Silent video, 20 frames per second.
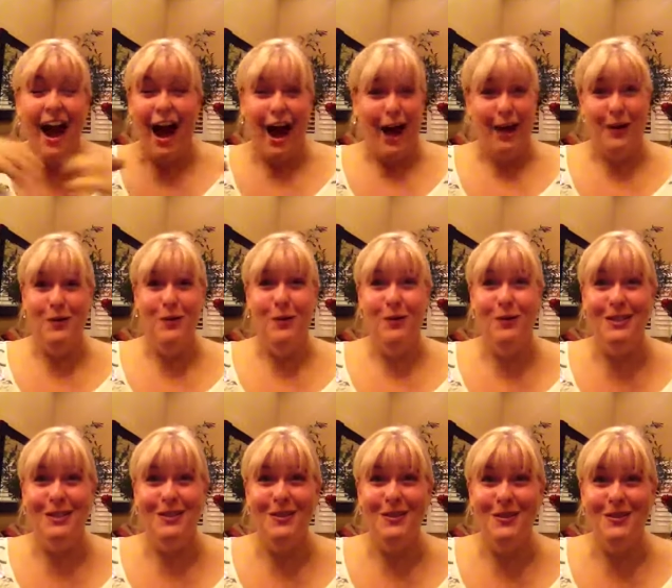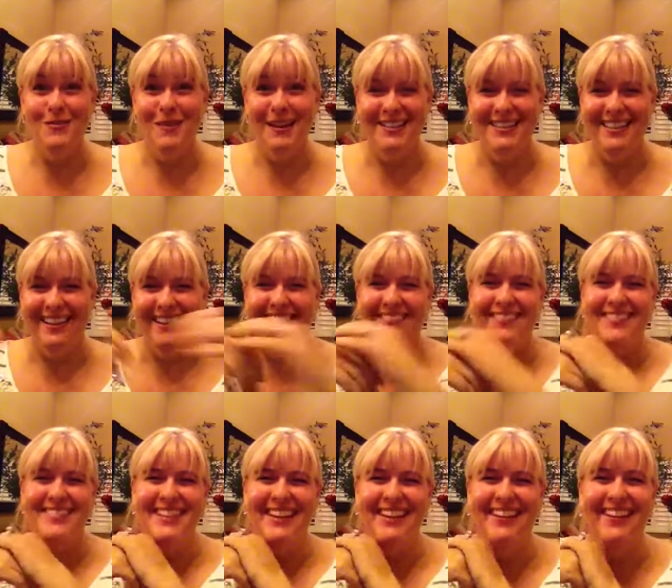I don't know what to do with
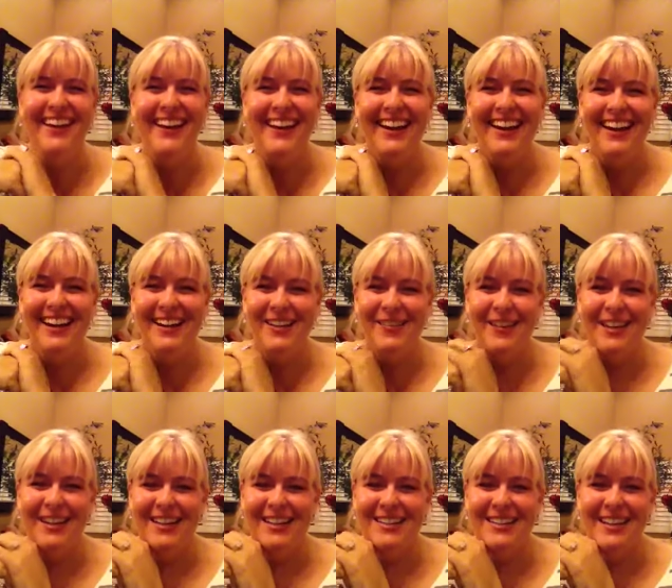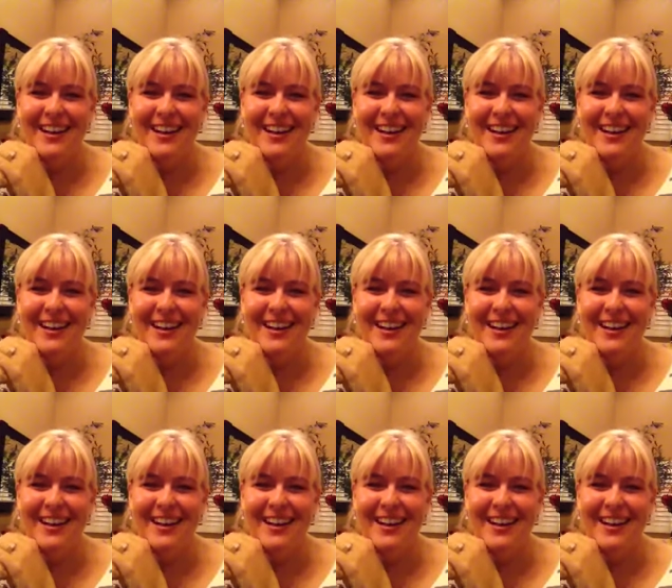myself. So, anyways,